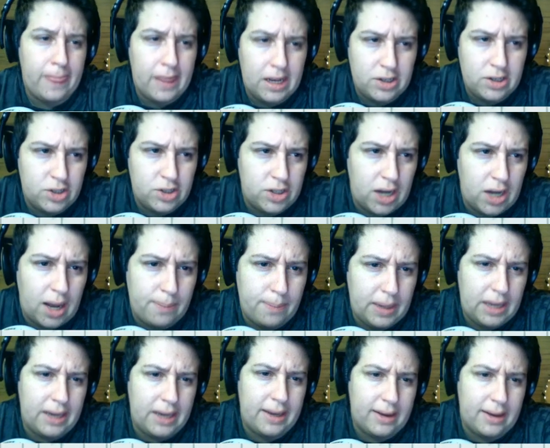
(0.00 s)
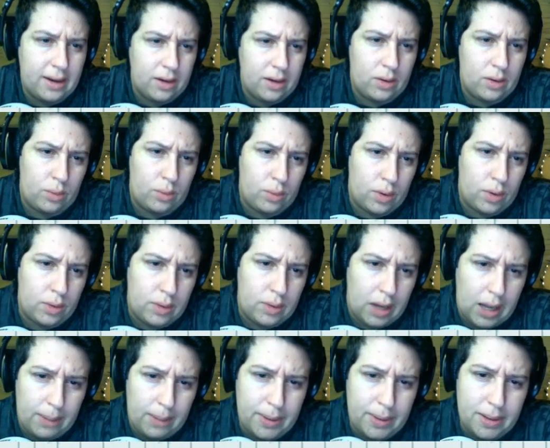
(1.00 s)
Shopping, grown
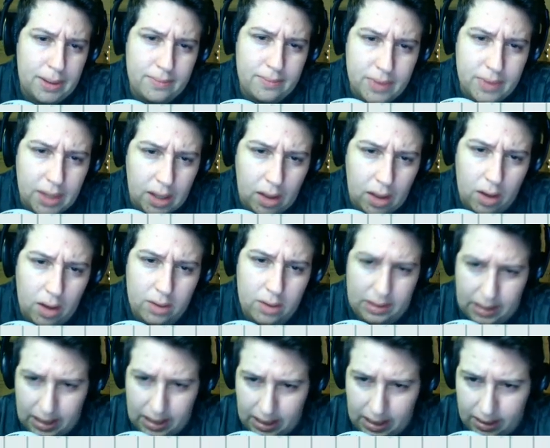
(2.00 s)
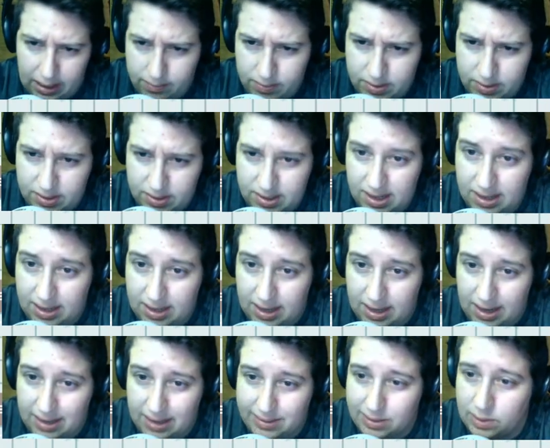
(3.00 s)
up, long day,
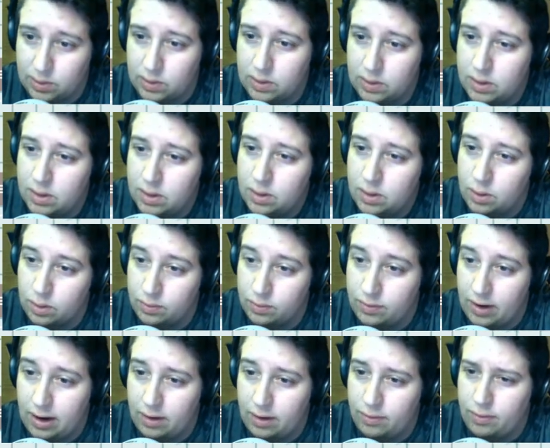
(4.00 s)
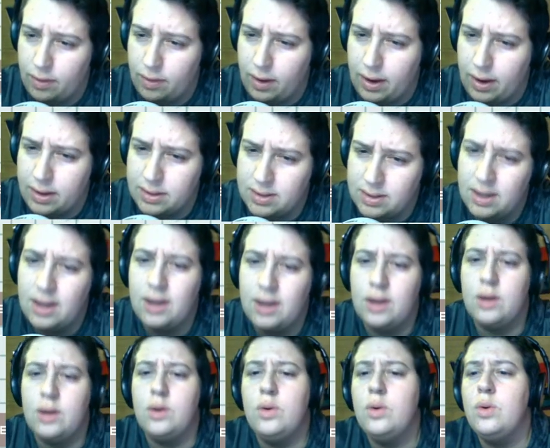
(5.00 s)
sandcastle, or fireflies.
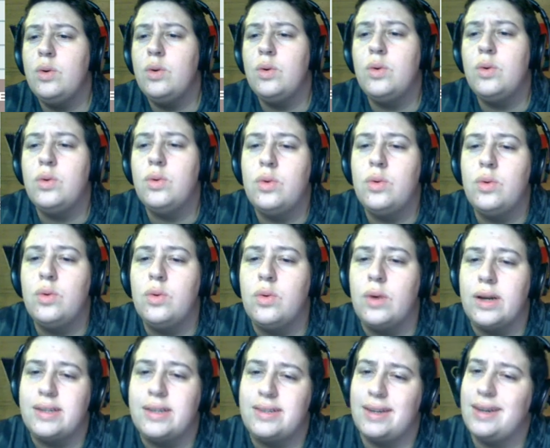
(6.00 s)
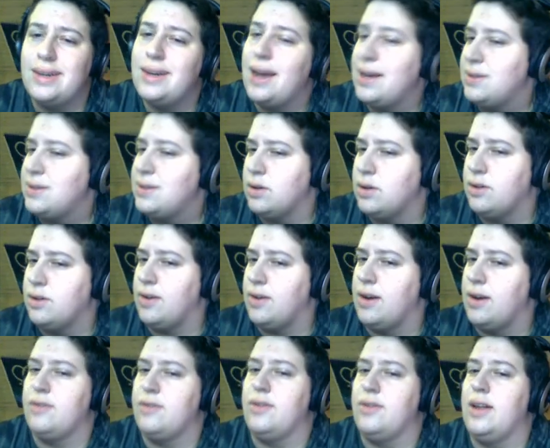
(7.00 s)
Ooh, sandcastle or
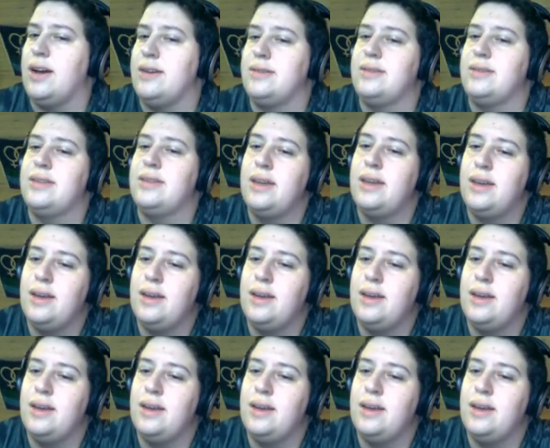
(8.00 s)
fireflies?